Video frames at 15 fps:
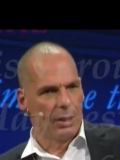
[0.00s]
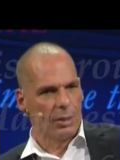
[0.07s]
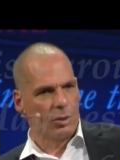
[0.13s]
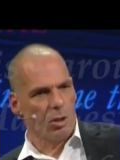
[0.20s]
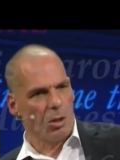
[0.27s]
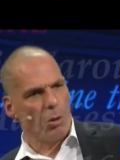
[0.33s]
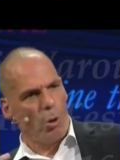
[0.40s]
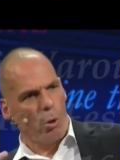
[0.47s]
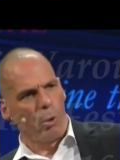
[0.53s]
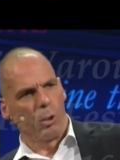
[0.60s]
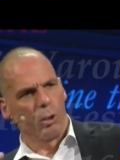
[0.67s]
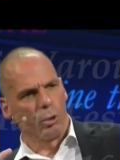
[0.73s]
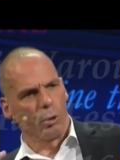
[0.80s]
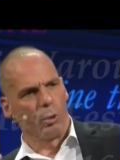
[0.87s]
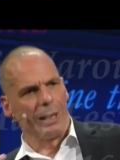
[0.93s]
So
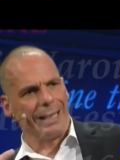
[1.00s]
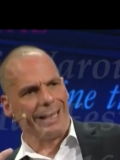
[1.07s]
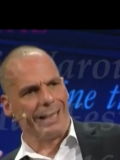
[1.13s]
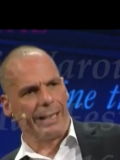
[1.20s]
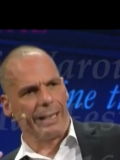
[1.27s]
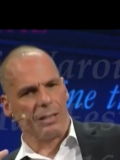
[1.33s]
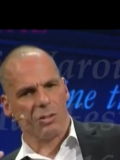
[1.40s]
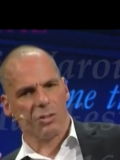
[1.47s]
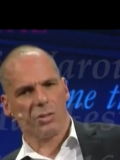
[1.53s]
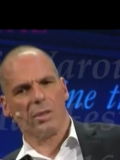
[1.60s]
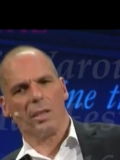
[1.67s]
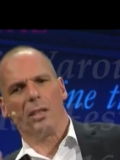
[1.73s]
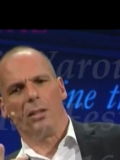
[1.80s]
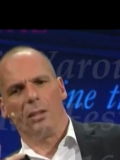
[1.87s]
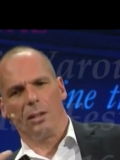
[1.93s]
all ruling elites
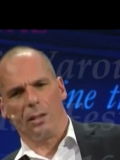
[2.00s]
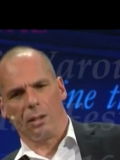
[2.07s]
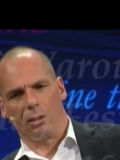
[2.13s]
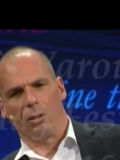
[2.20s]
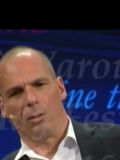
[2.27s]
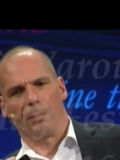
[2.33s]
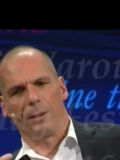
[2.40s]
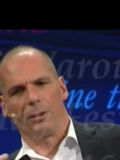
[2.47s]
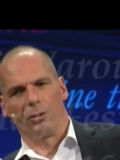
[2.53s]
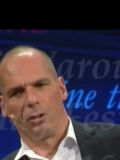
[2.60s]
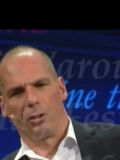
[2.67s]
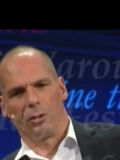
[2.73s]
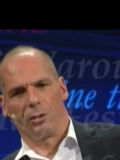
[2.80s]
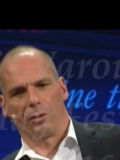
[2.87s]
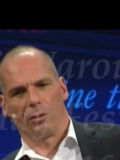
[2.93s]
in the European
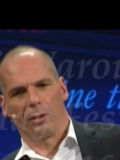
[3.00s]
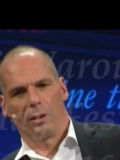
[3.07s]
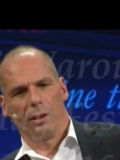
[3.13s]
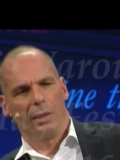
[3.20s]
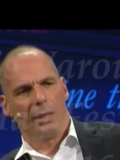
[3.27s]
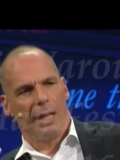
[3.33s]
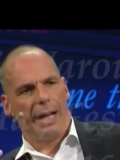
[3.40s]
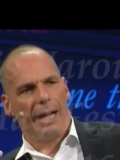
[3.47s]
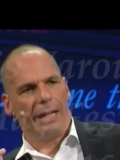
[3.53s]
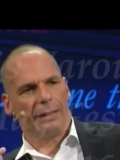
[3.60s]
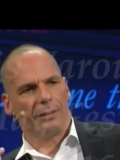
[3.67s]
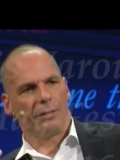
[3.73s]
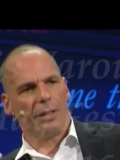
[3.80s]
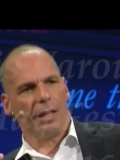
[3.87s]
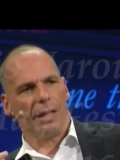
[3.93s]
Union
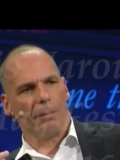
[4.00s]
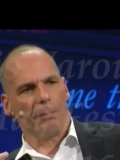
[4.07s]
had